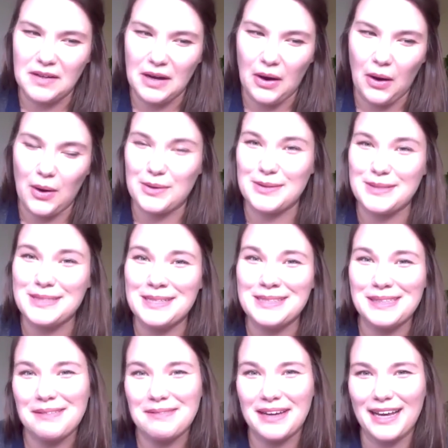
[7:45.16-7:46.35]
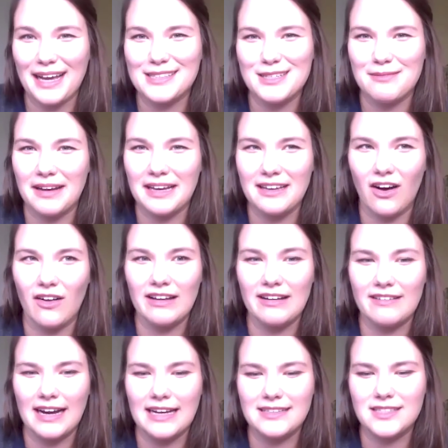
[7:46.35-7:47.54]
honor system, I guess you might call it,
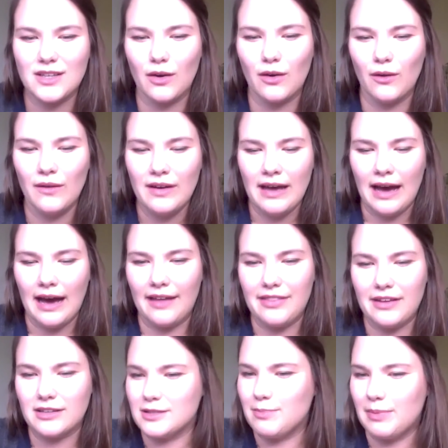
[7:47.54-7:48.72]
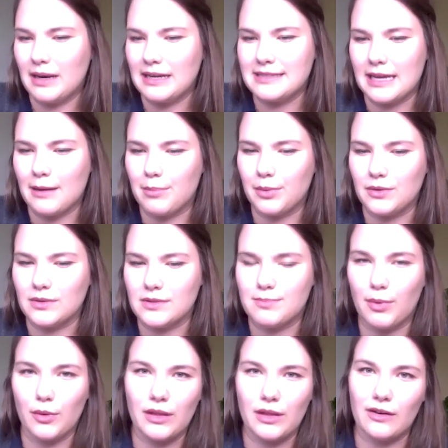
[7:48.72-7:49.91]
right? So there's been examples
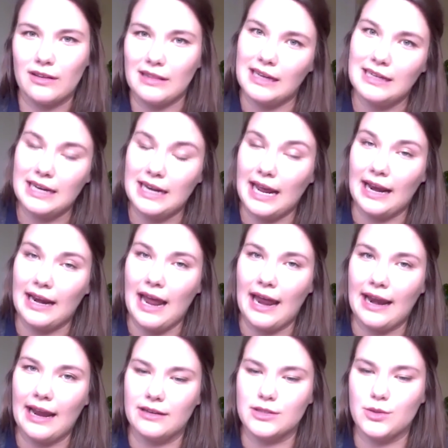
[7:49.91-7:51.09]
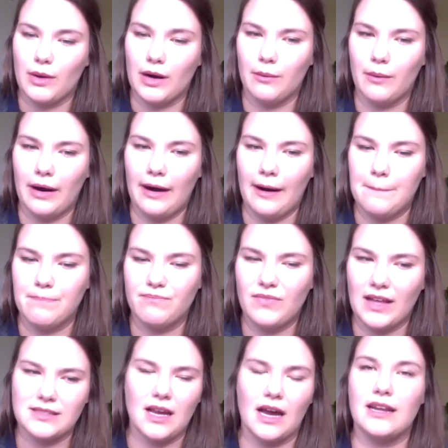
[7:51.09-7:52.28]
both here in London and elsewhere where
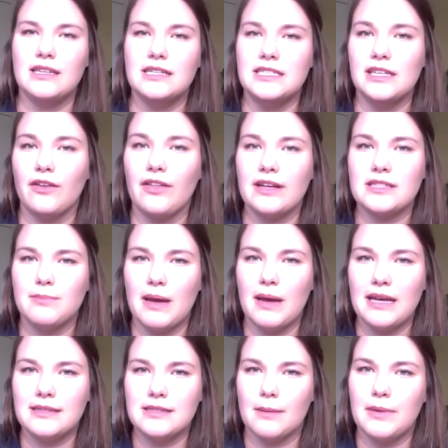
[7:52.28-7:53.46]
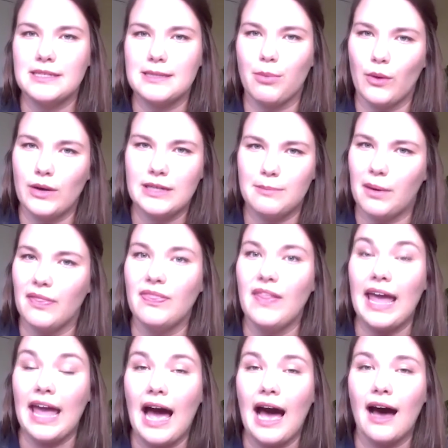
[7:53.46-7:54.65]
that's kind of the deal that's made. Somebody's appointed, but
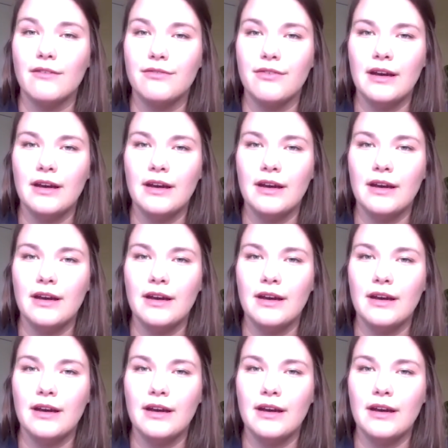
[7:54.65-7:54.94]
they have